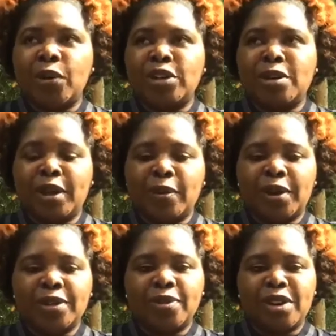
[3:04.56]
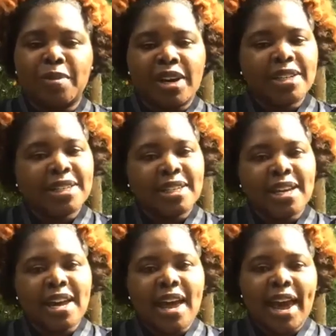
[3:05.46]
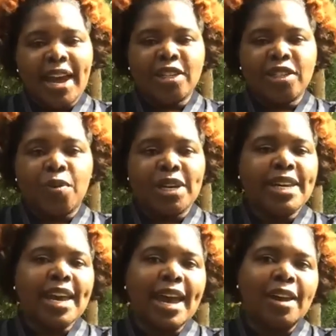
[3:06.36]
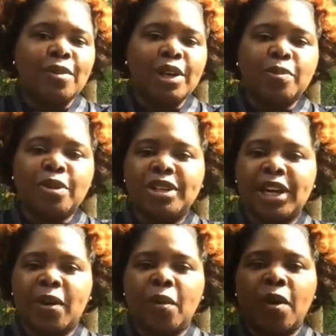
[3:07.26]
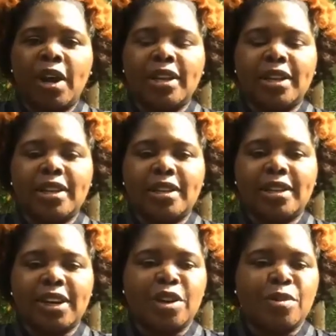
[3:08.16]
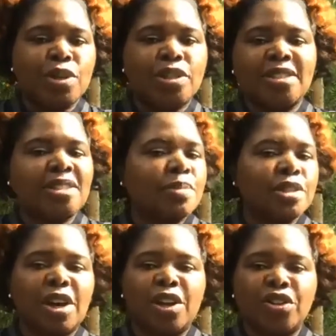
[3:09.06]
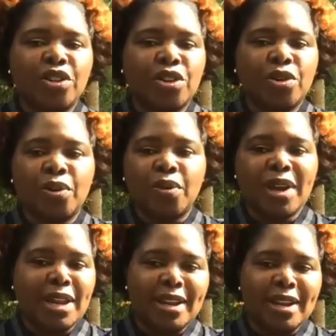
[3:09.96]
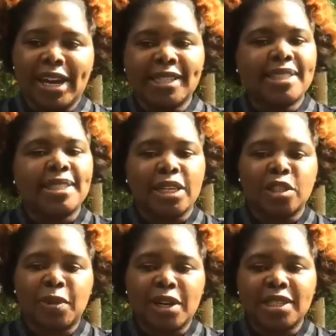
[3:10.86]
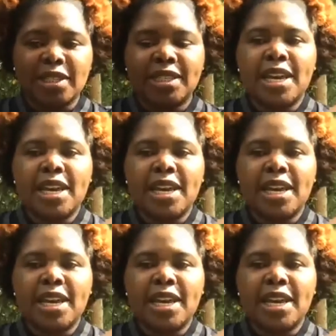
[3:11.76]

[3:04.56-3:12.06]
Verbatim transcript: been what three months, and yeah. so we can't really predict what their immune system is going to do in the next six months.